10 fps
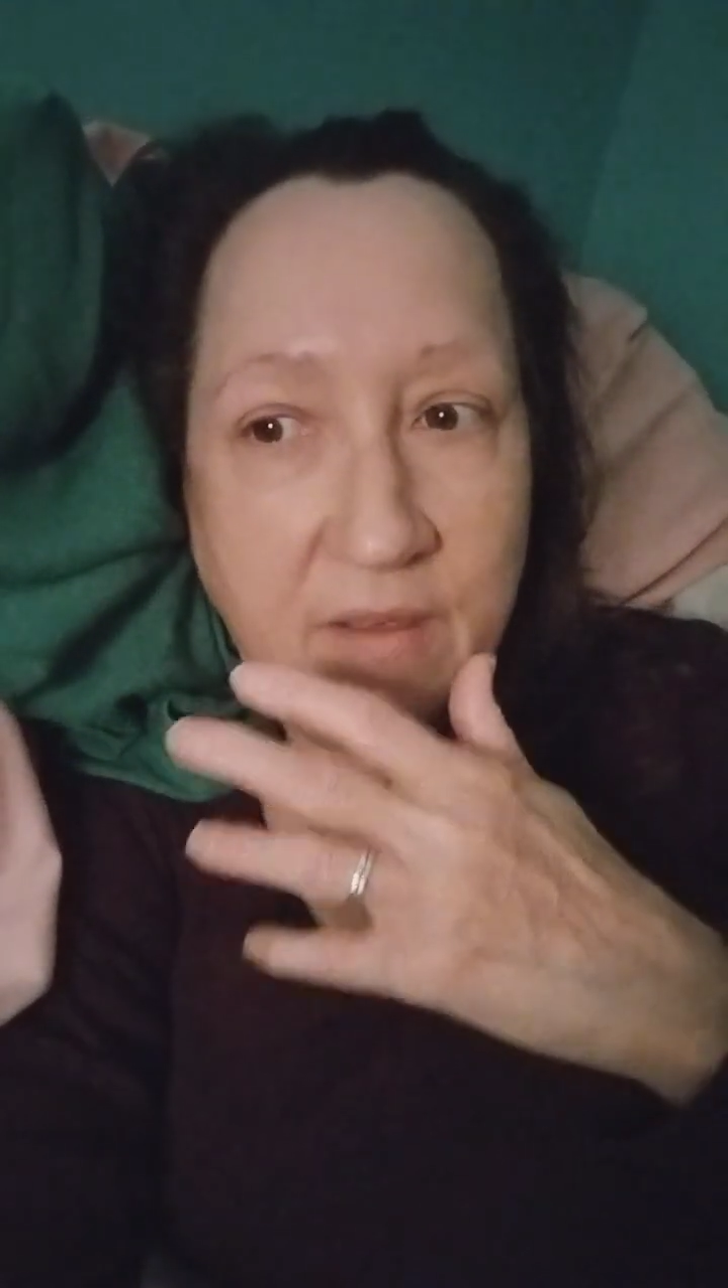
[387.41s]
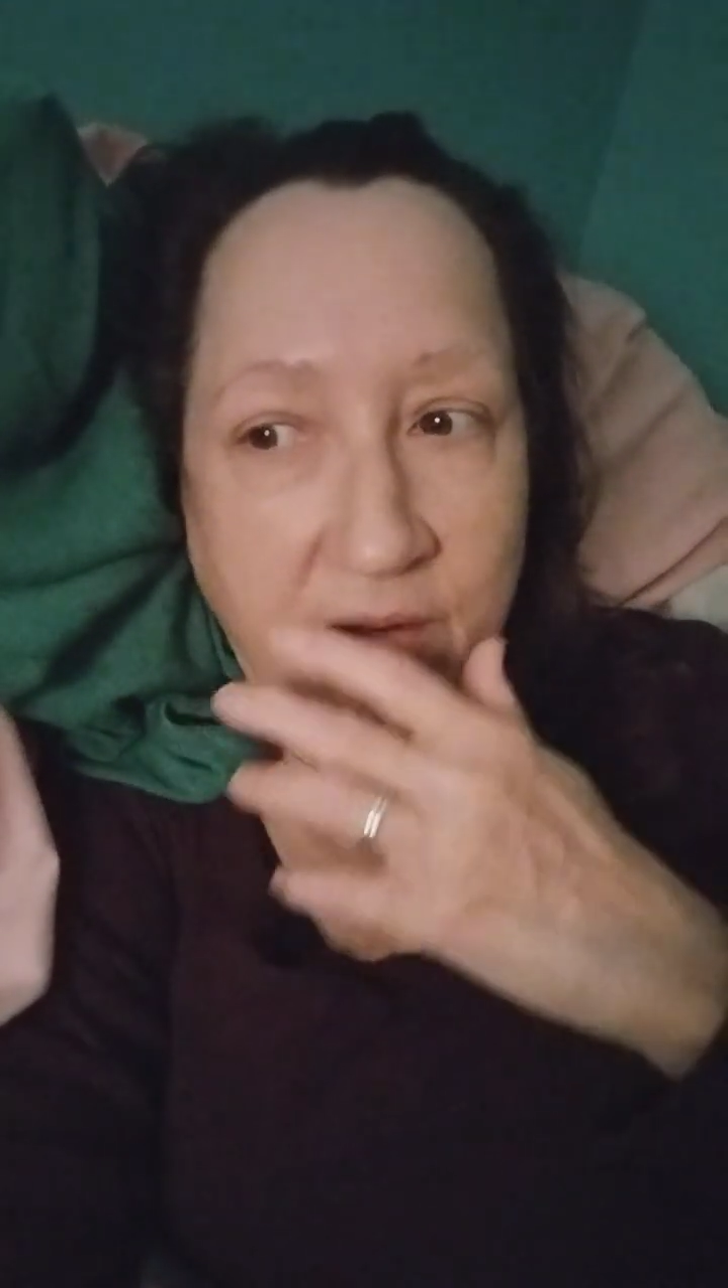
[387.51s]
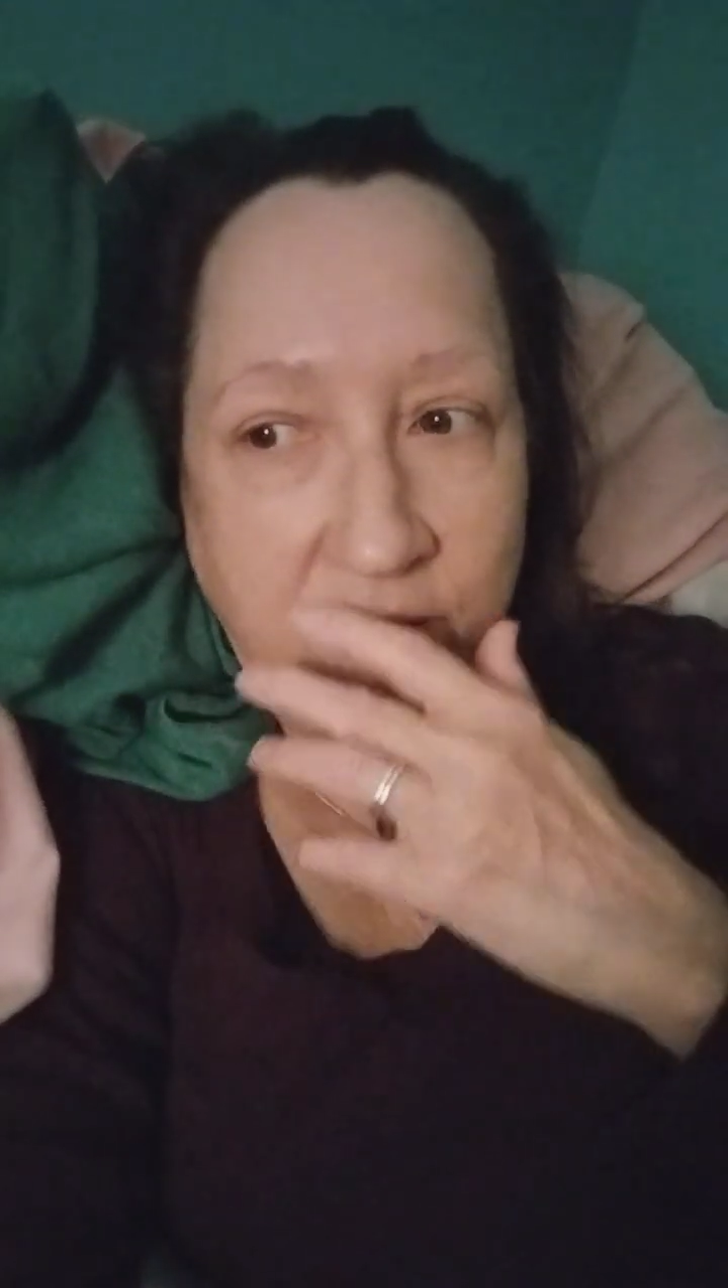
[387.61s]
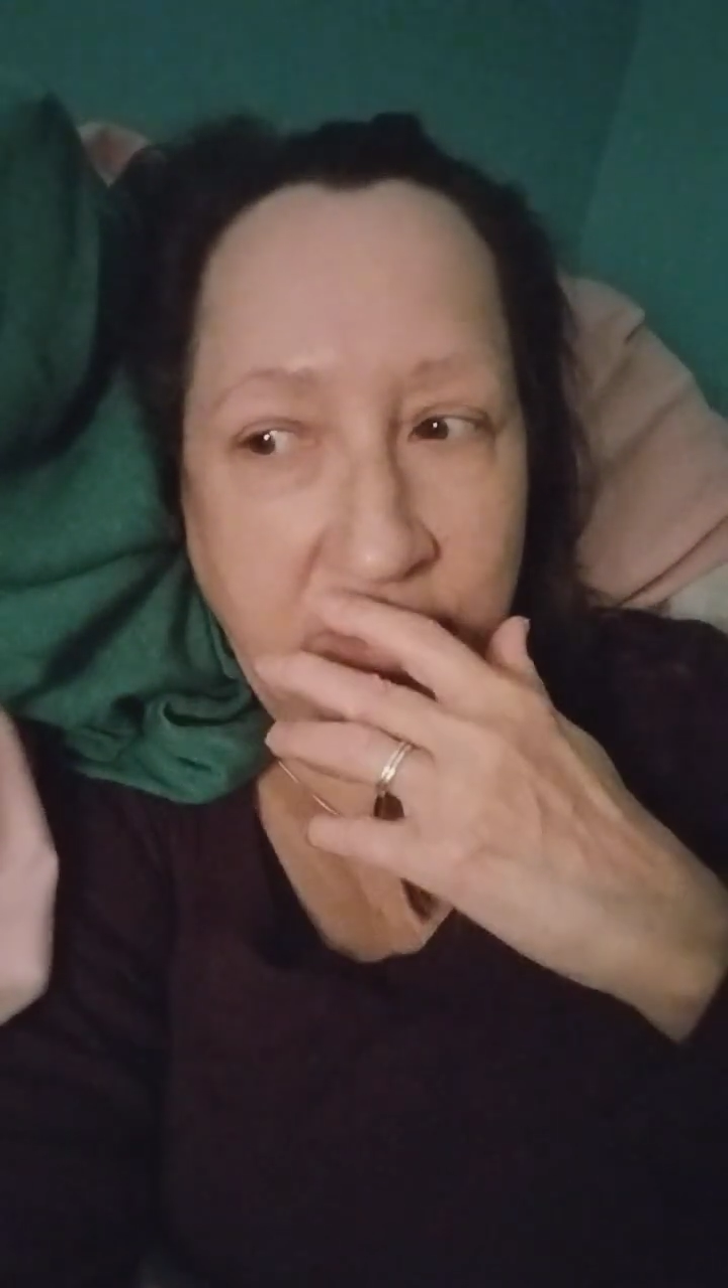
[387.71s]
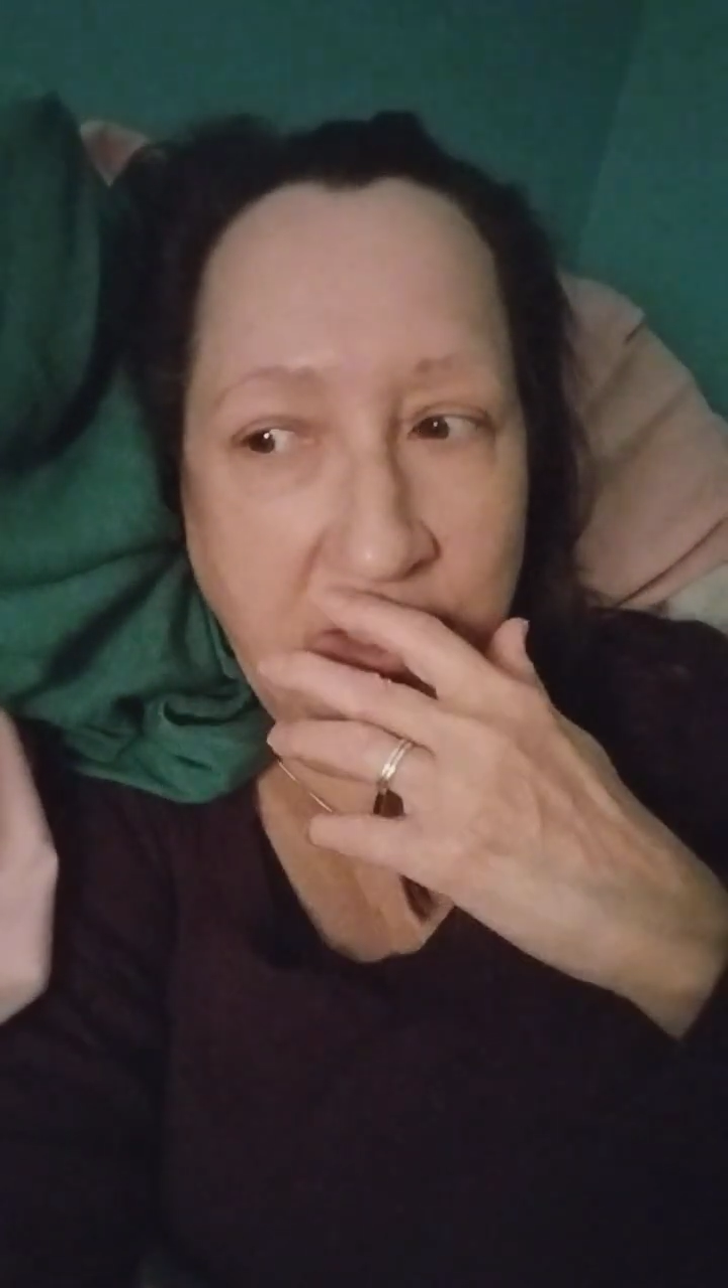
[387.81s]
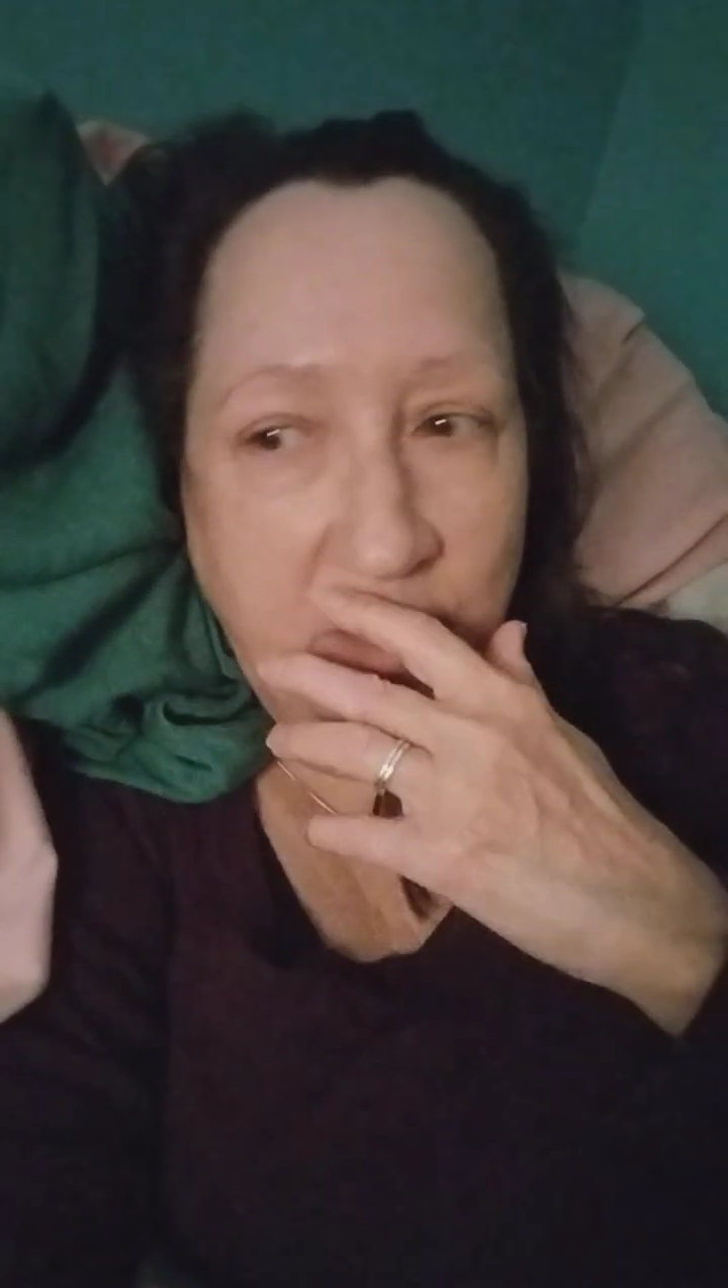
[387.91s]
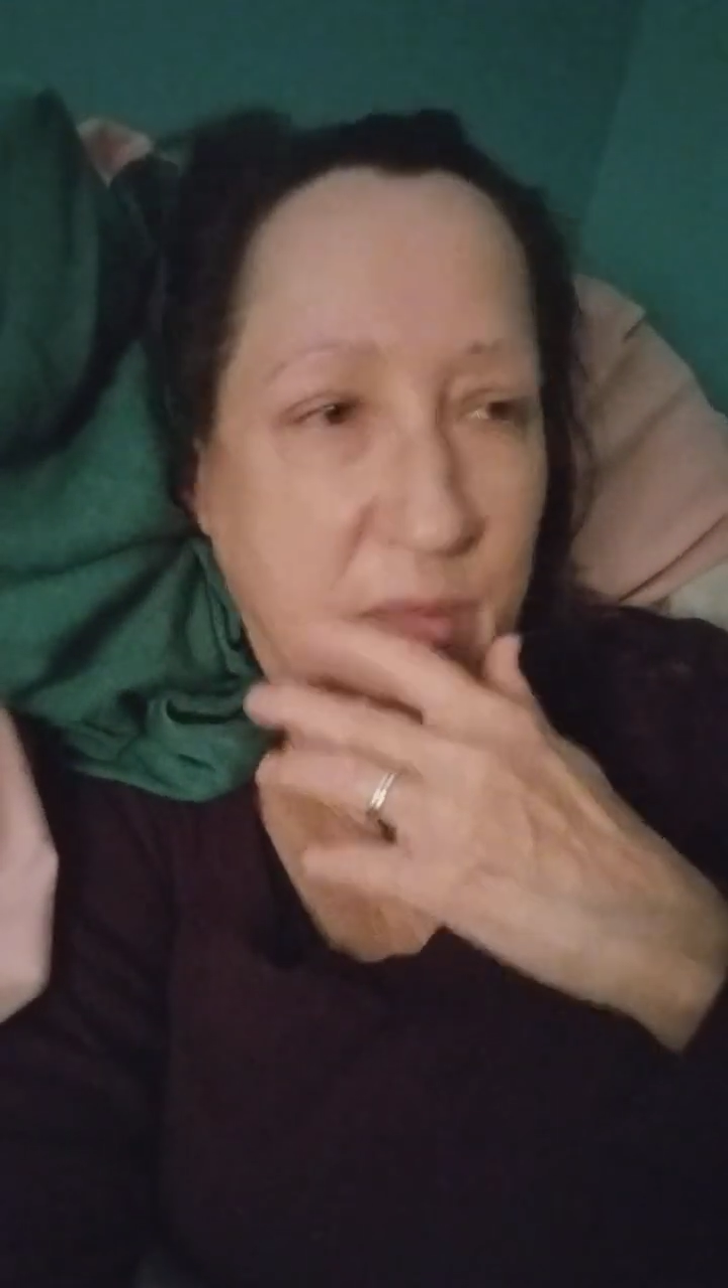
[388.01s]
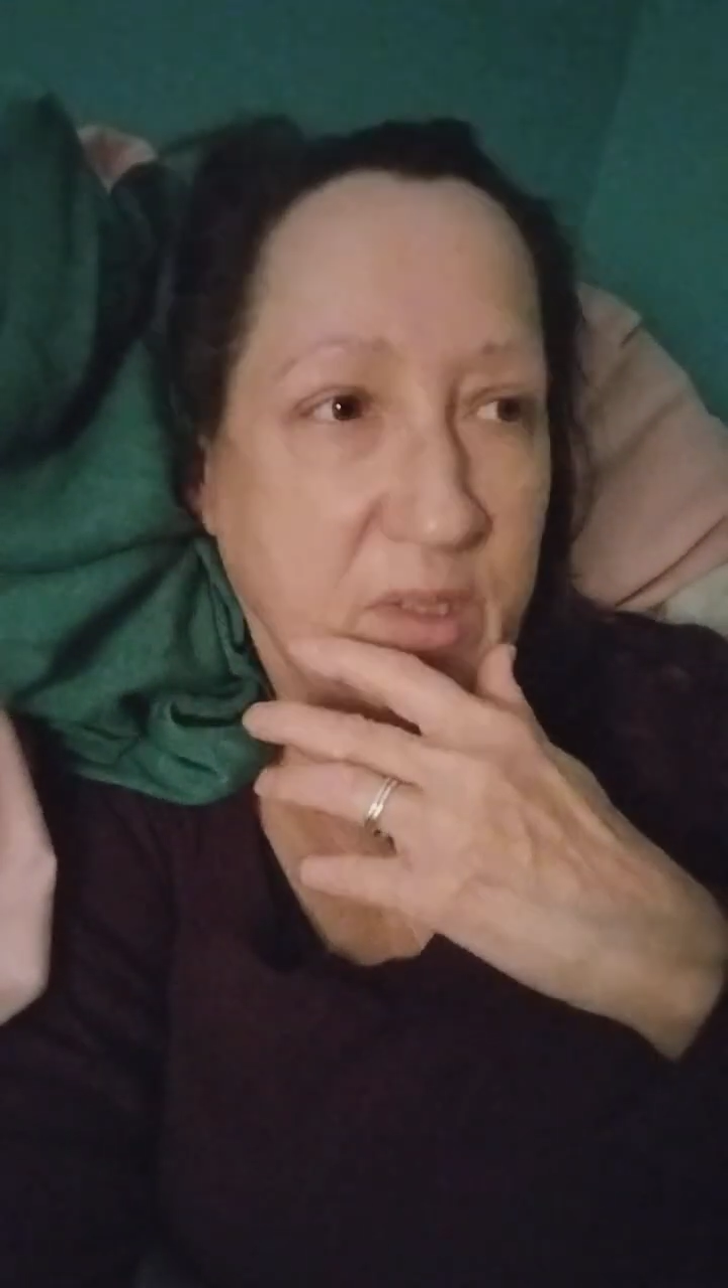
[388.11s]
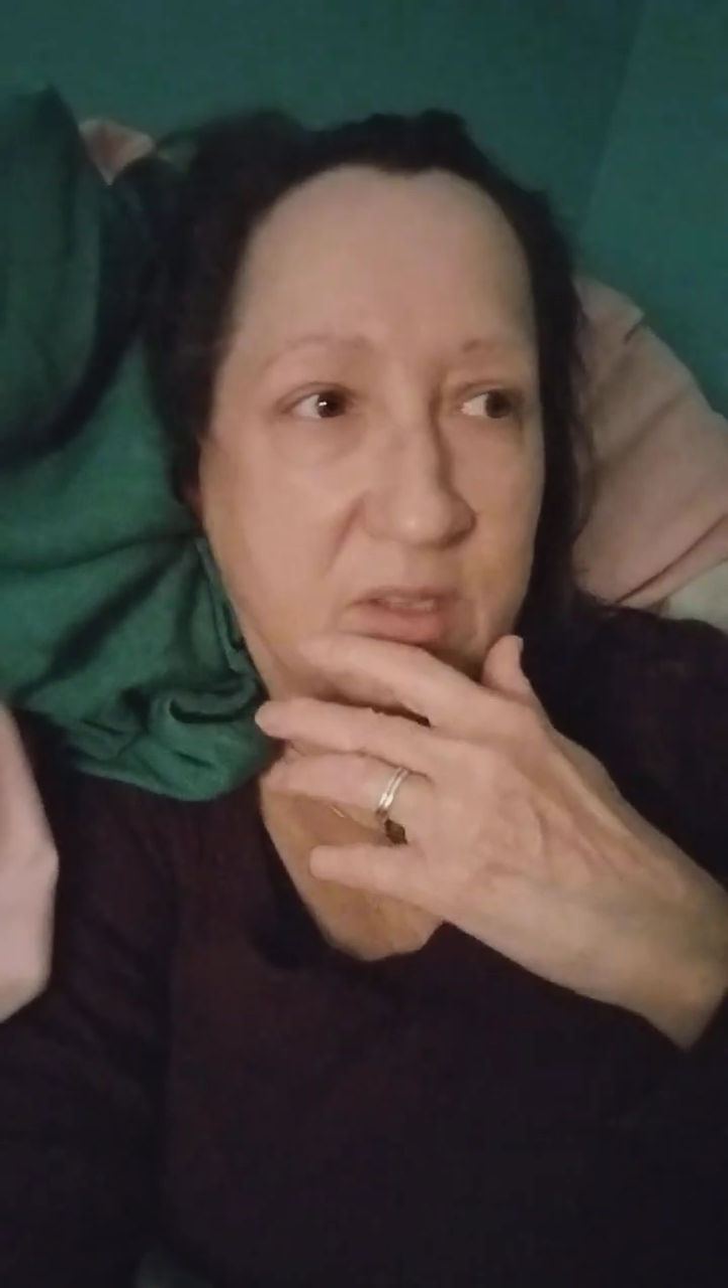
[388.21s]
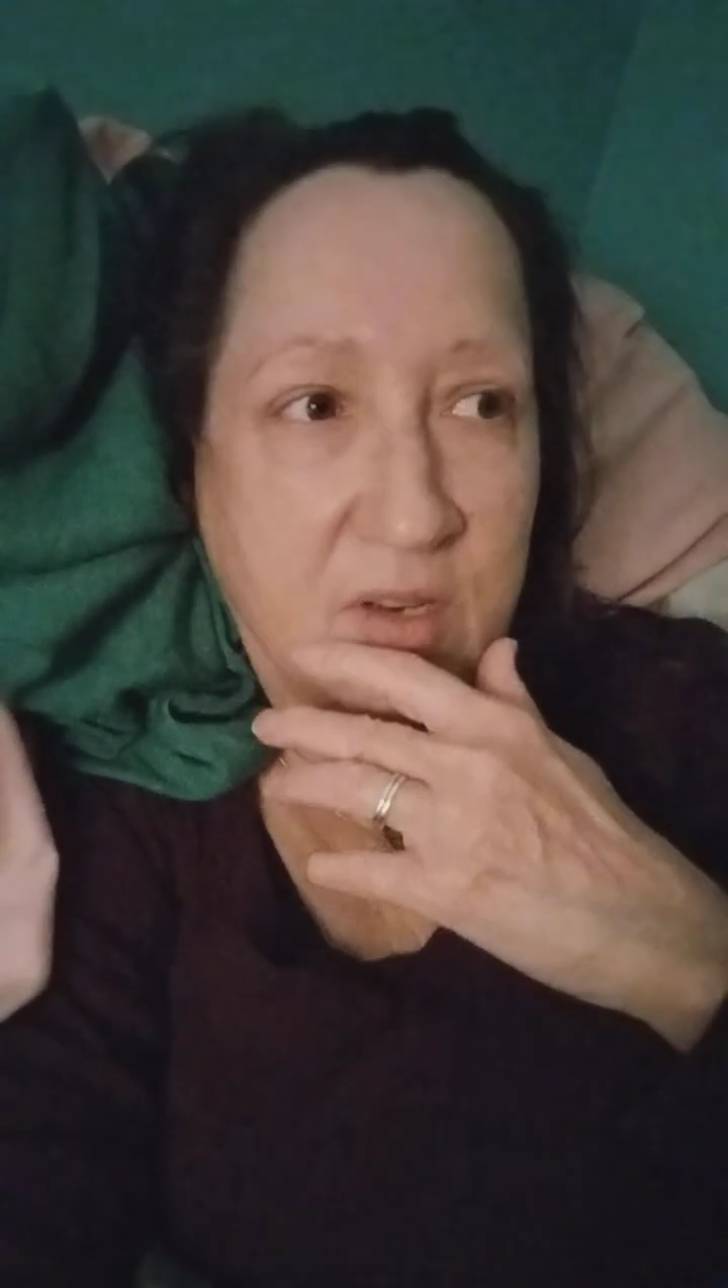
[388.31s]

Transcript: her name was